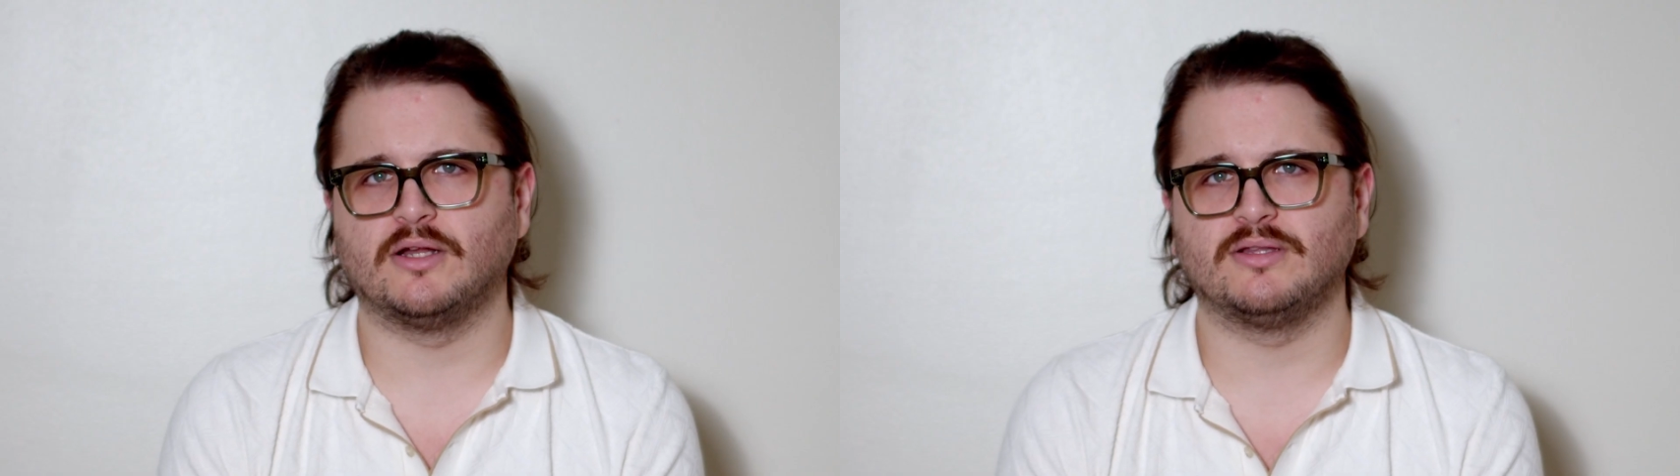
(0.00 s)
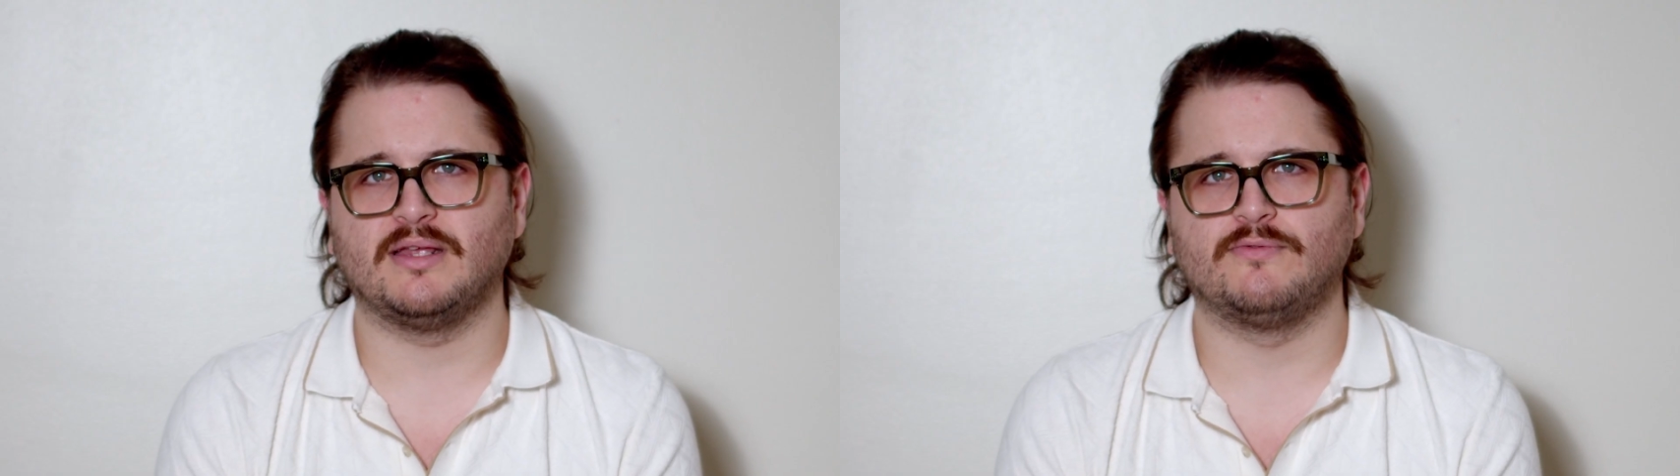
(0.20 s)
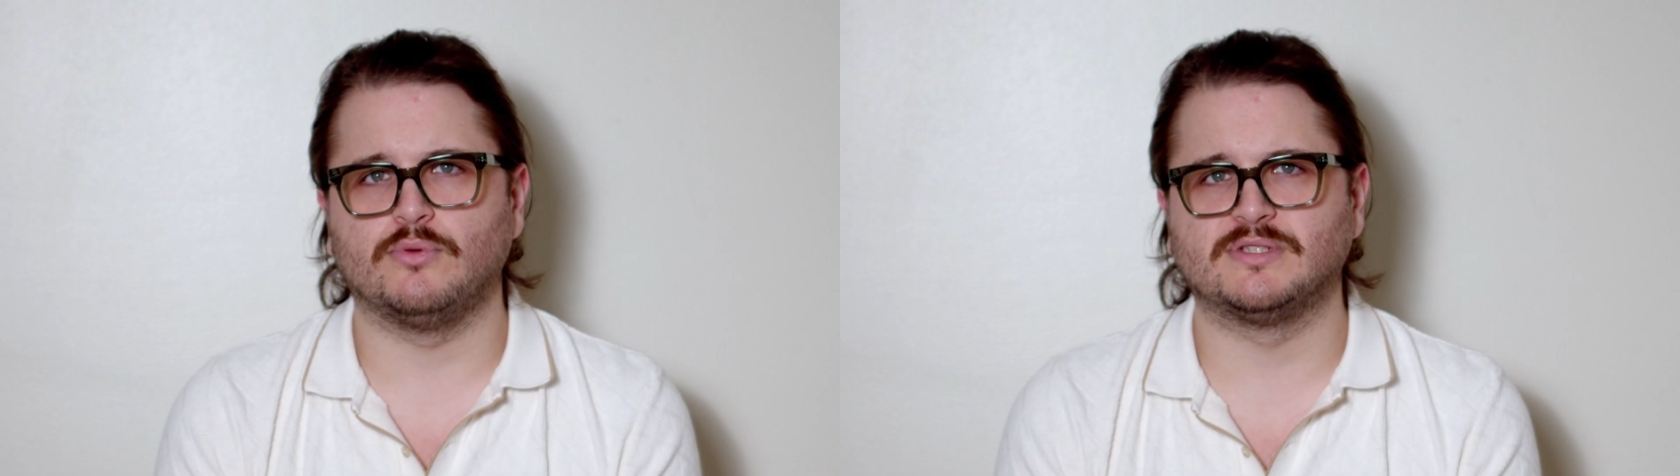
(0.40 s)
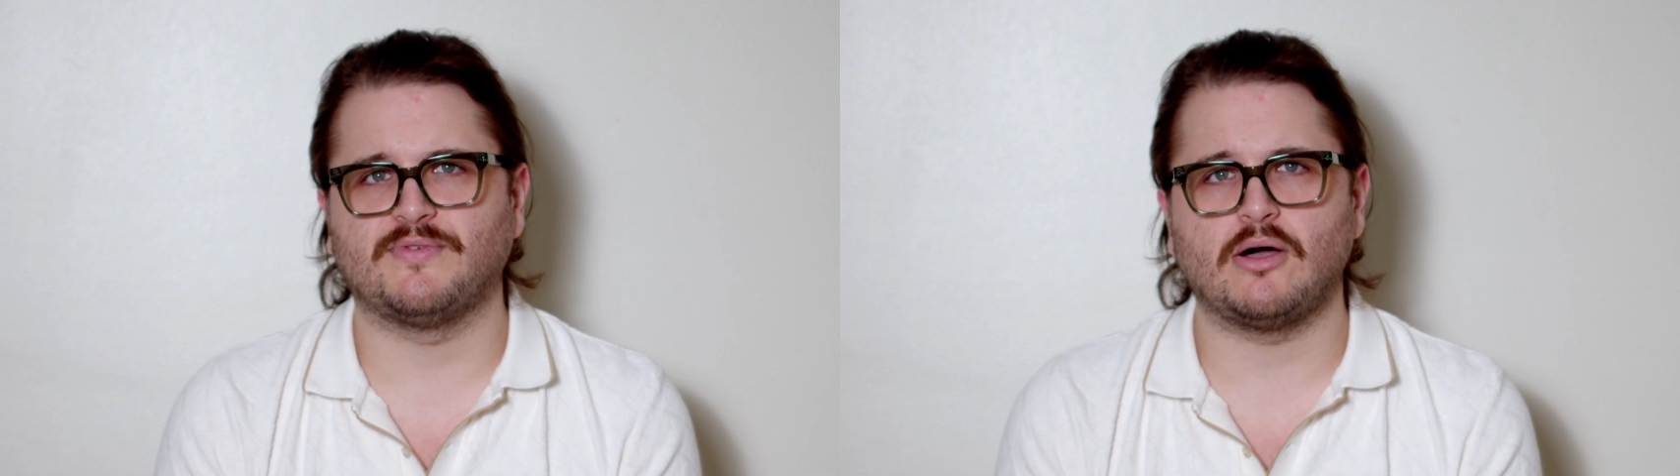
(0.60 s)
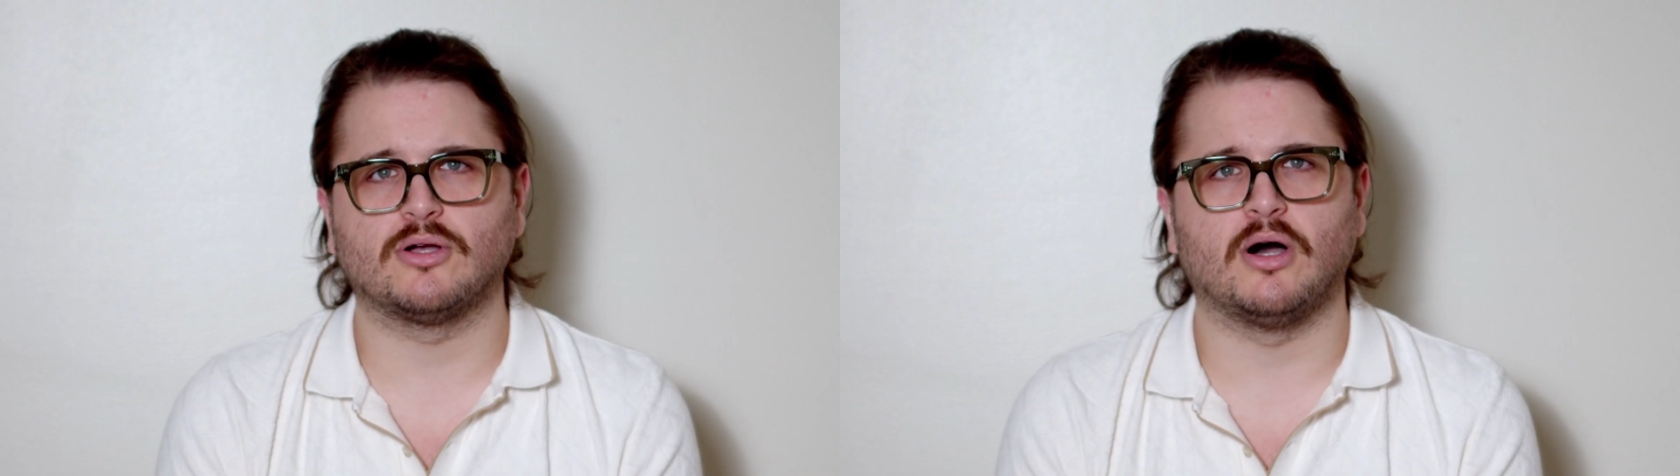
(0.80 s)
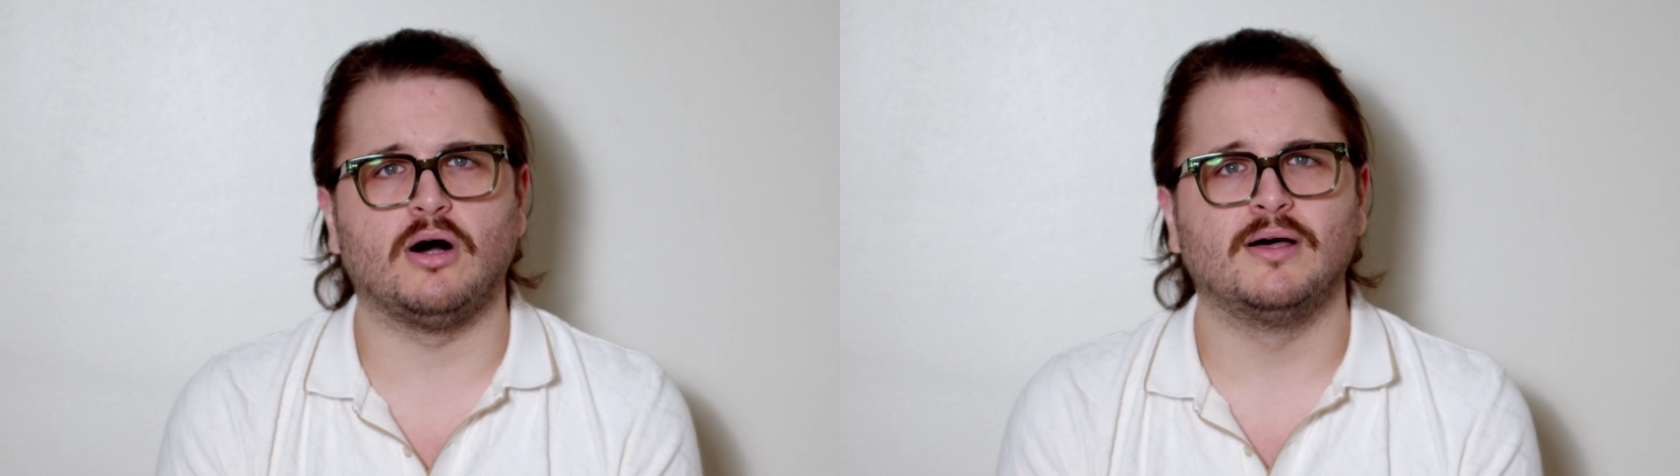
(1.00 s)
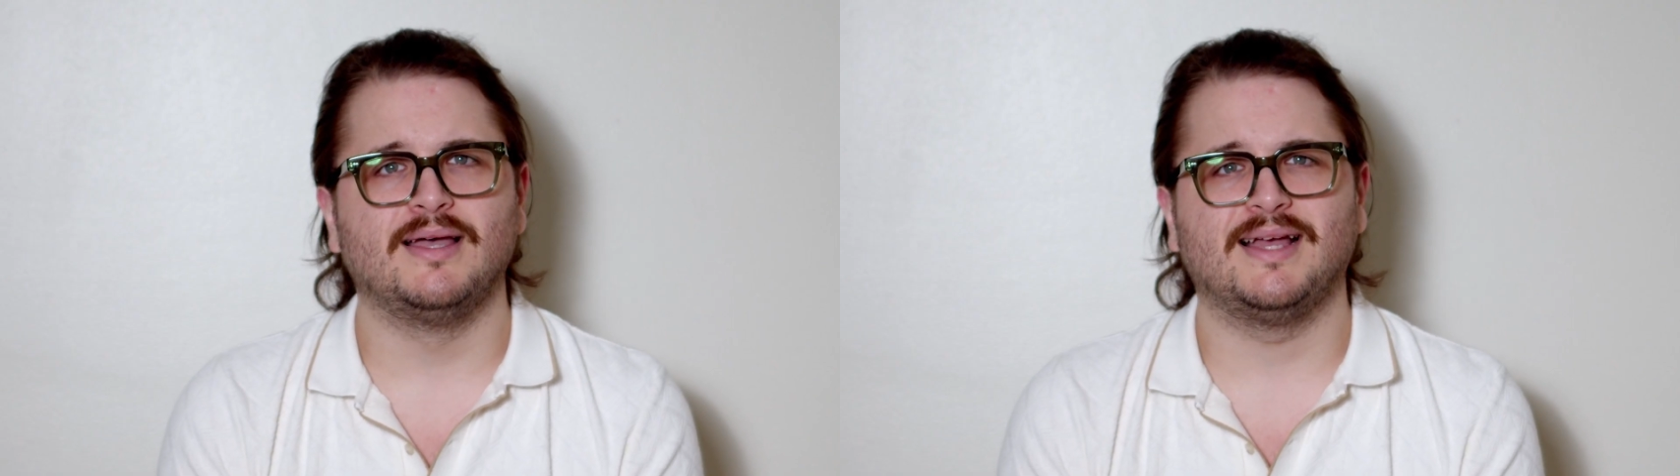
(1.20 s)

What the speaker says: under the influence of alcohol